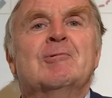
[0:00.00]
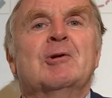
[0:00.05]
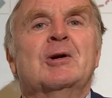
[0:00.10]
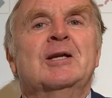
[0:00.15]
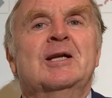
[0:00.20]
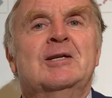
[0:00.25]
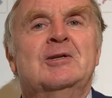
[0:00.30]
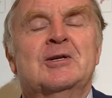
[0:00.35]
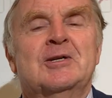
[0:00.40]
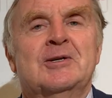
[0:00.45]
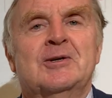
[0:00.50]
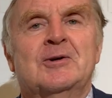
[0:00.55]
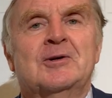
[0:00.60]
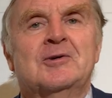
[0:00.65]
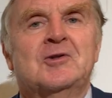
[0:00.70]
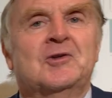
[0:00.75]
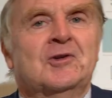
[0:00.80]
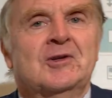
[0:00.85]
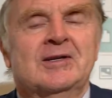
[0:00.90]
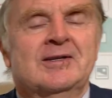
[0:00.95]
religion or
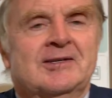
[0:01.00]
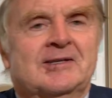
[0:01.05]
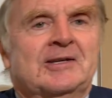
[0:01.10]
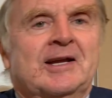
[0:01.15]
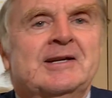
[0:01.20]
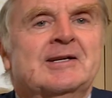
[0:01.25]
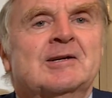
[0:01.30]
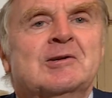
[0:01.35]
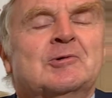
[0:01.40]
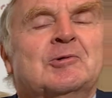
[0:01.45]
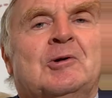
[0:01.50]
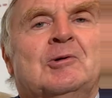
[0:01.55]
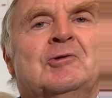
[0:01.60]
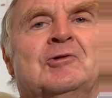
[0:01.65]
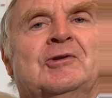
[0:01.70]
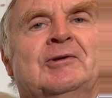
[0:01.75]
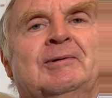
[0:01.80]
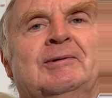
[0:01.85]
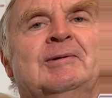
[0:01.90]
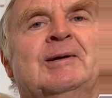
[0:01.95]
state controls